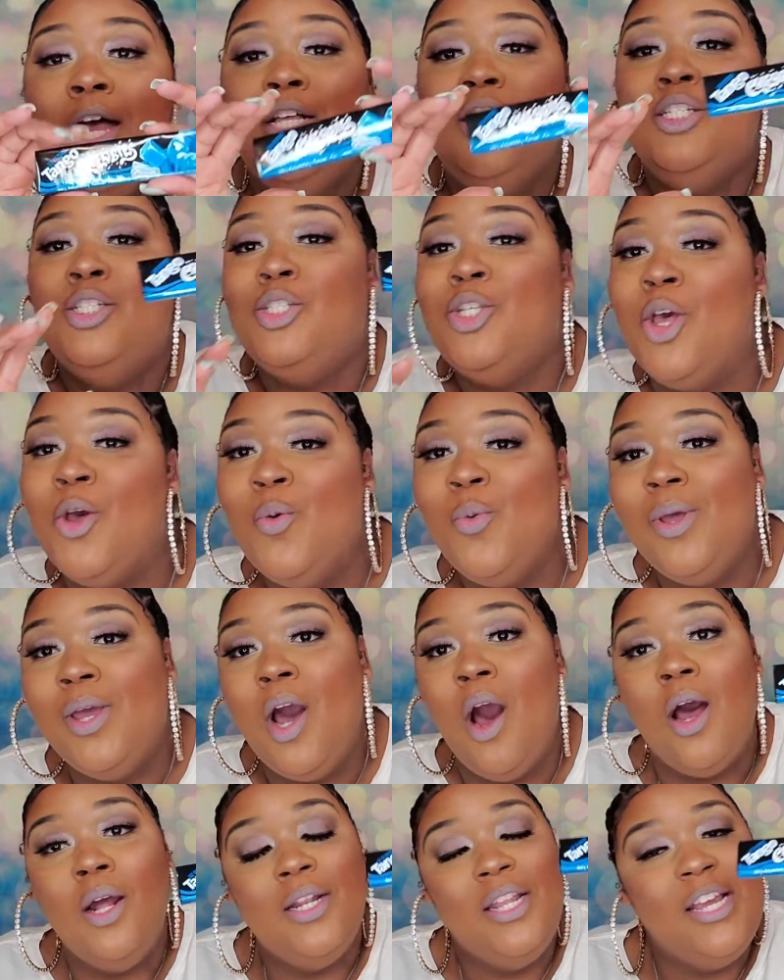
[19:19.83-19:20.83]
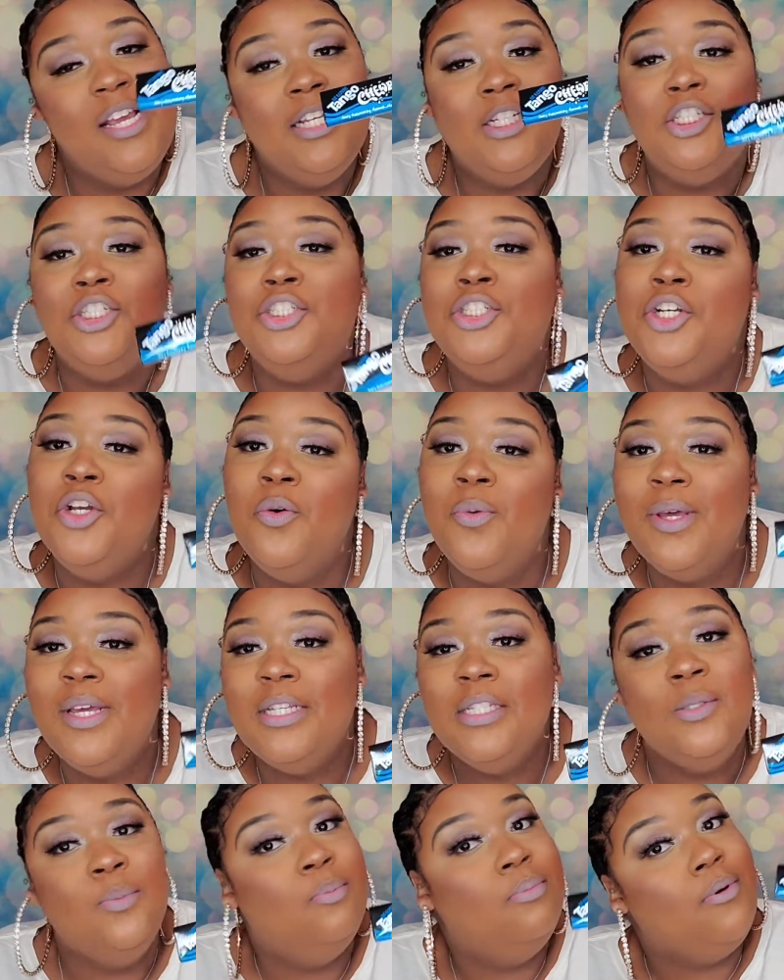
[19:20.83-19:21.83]
So we got these
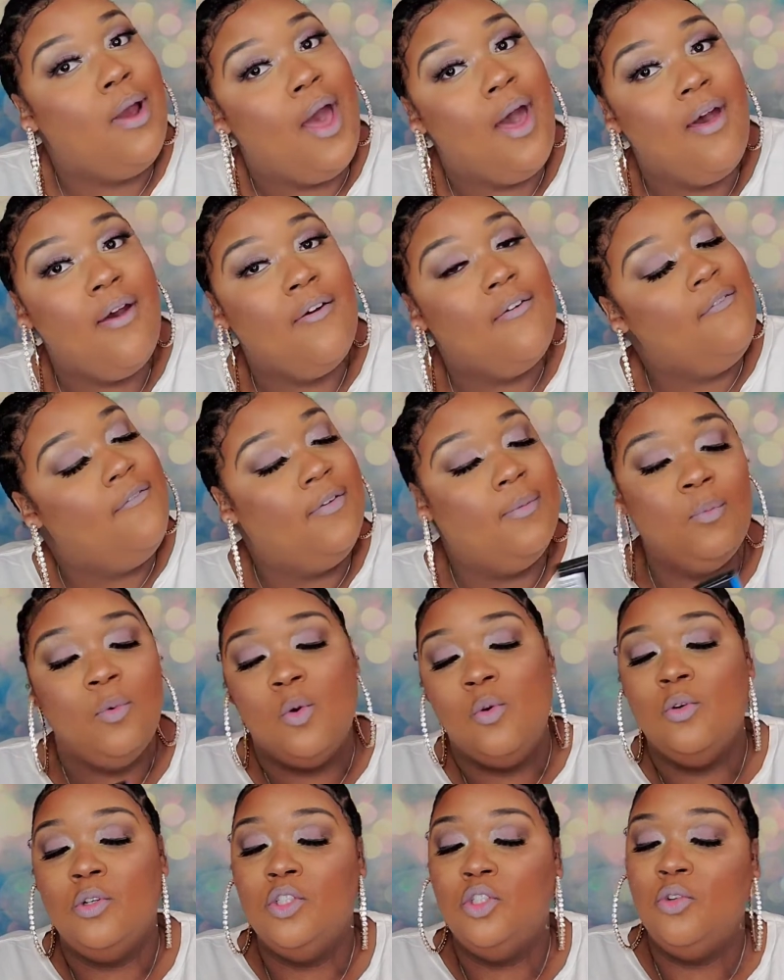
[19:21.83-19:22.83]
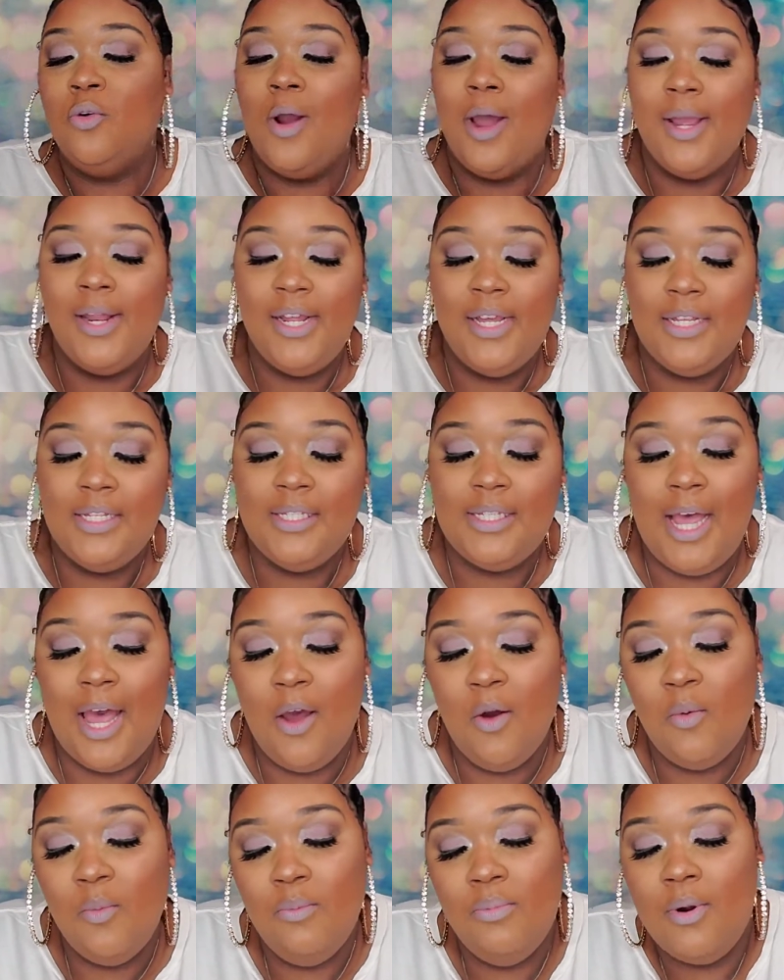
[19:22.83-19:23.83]
chewies, bruv. I'm going to try these
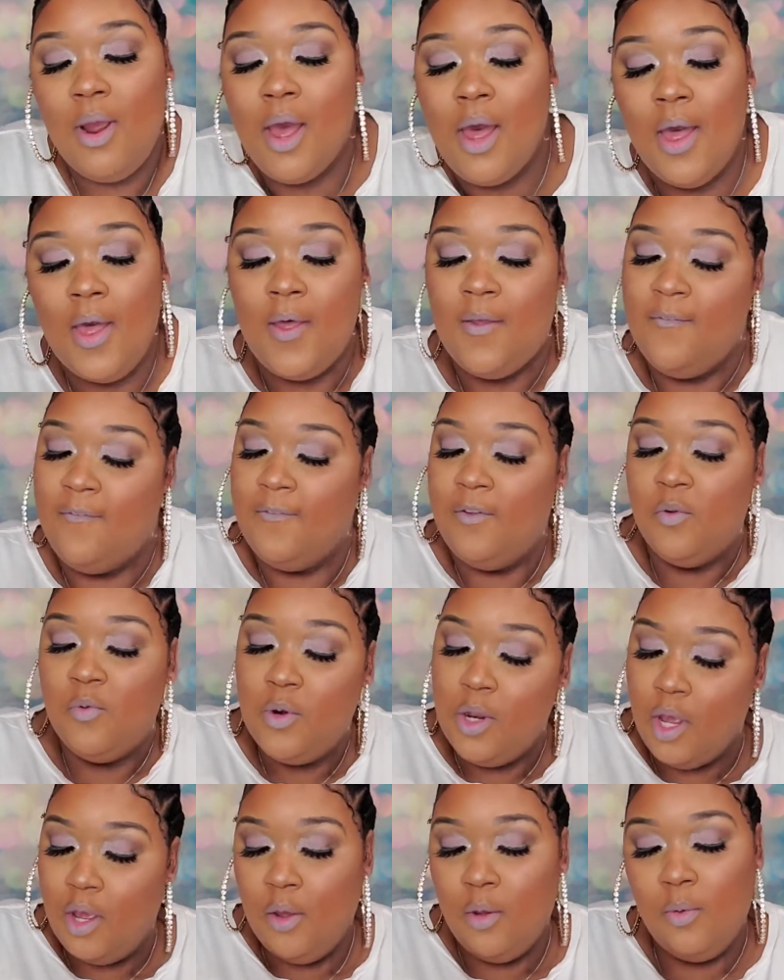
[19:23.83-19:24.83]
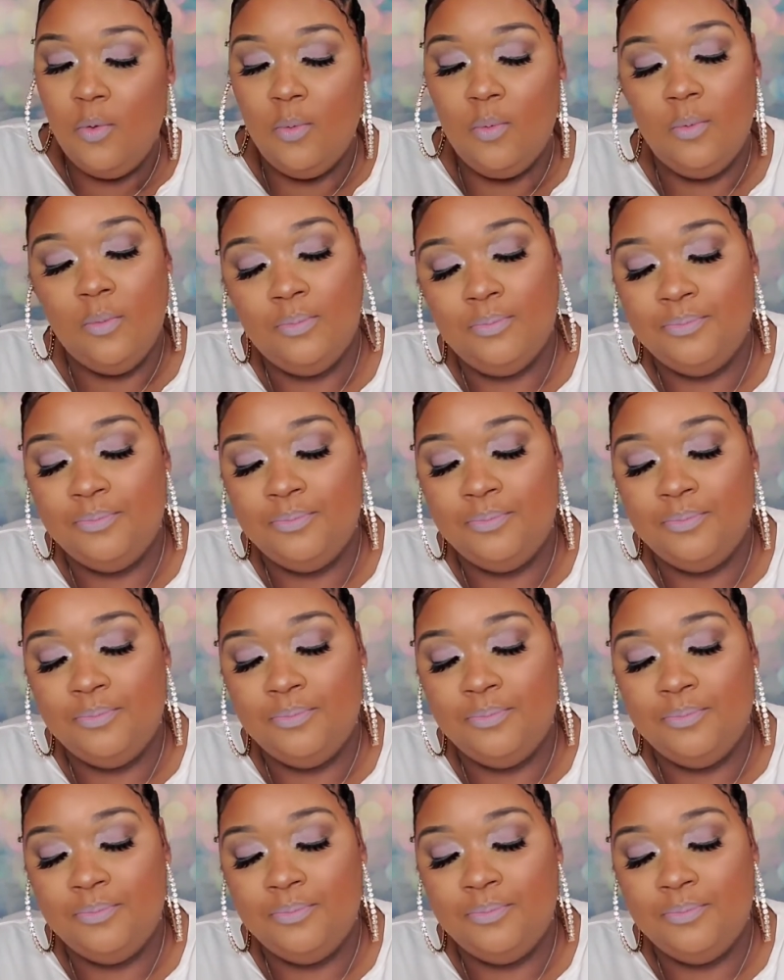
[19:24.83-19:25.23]
out, bruv, you know.